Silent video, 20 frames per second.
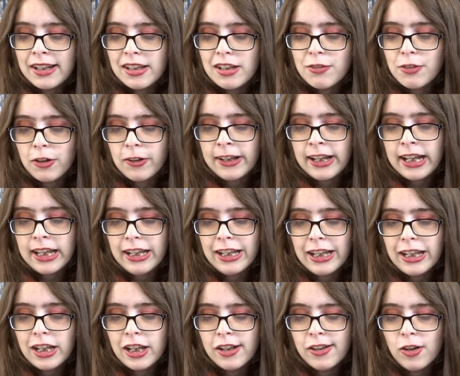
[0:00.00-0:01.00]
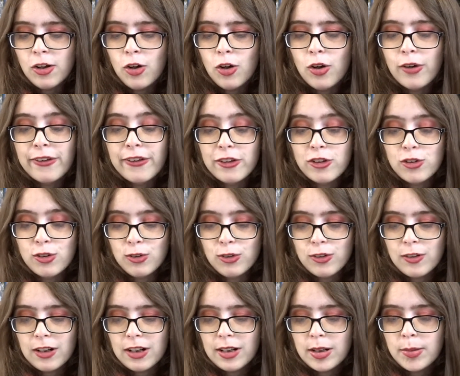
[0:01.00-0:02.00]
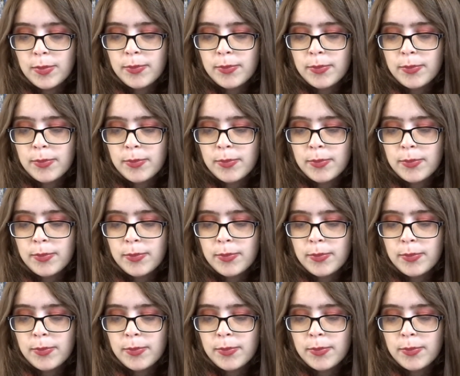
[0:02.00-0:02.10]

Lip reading: for Katie and all the children.